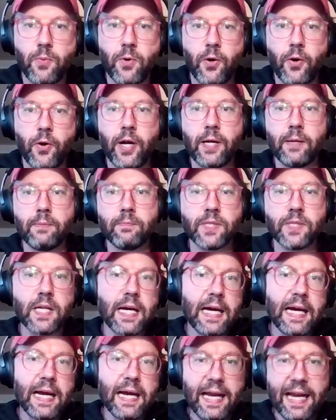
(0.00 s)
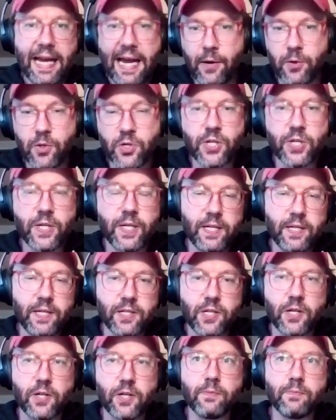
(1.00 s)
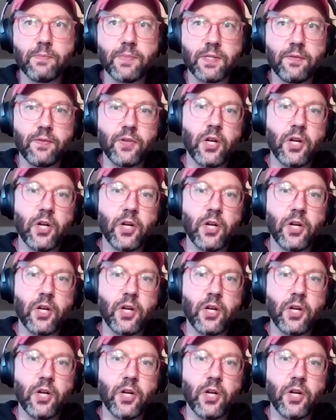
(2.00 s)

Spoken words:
programs couch it in terms of,